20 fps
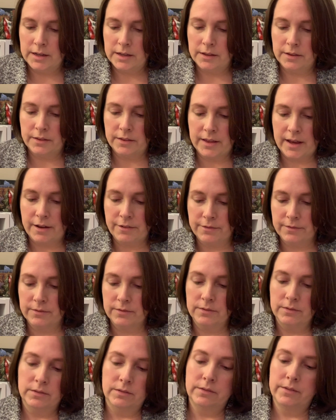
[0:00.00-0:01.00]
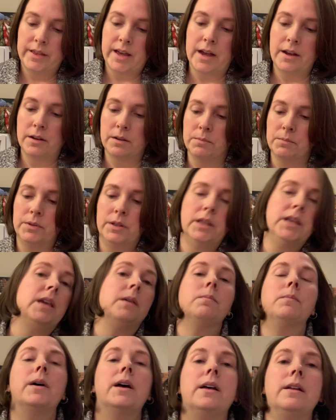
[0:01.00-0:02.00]
that
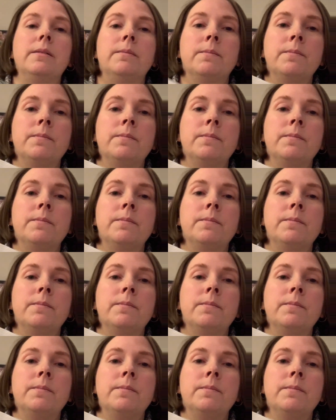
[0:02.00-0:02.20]
complete, but